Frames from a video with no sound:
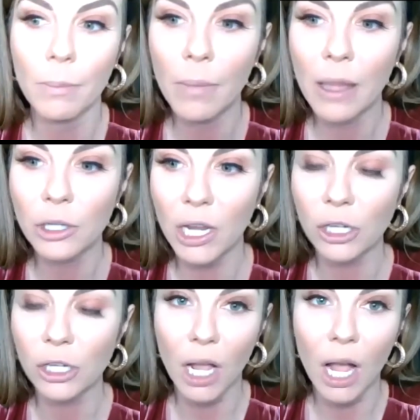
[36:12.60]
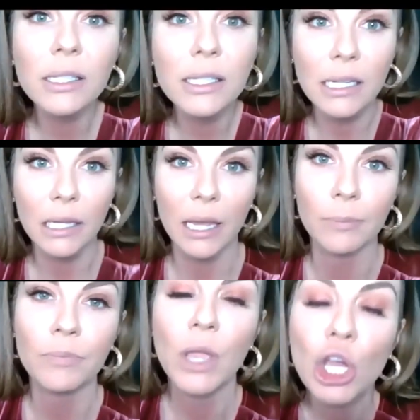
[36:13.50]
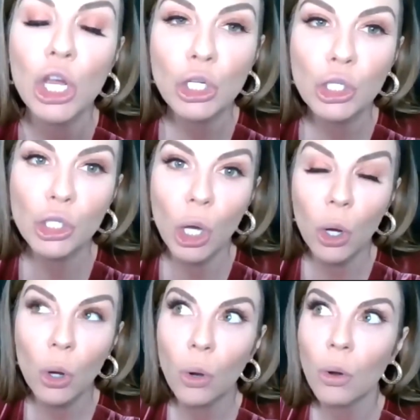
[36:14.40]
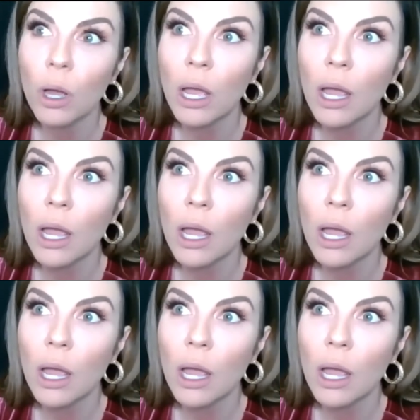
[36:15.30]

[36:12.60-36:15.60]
education constantly. So